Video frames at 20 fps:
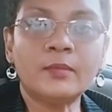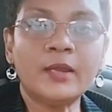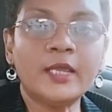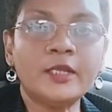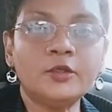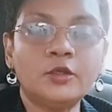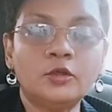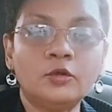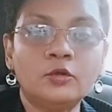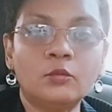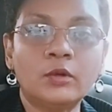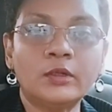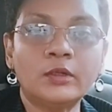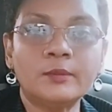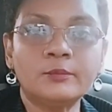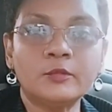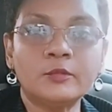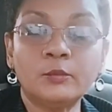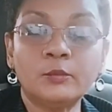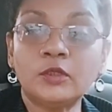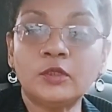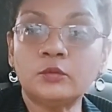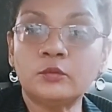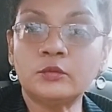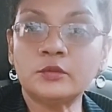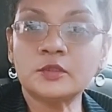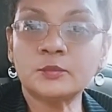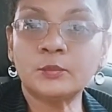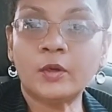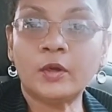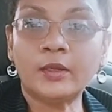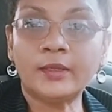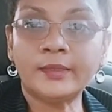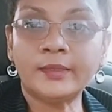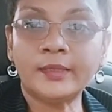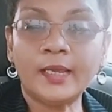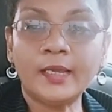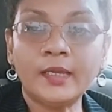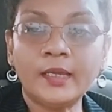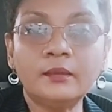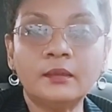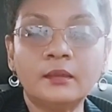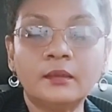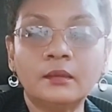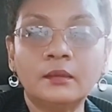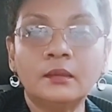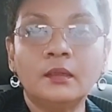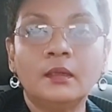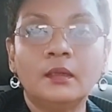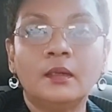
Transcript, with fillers: Mind you, you don't want them to be too spoiled either.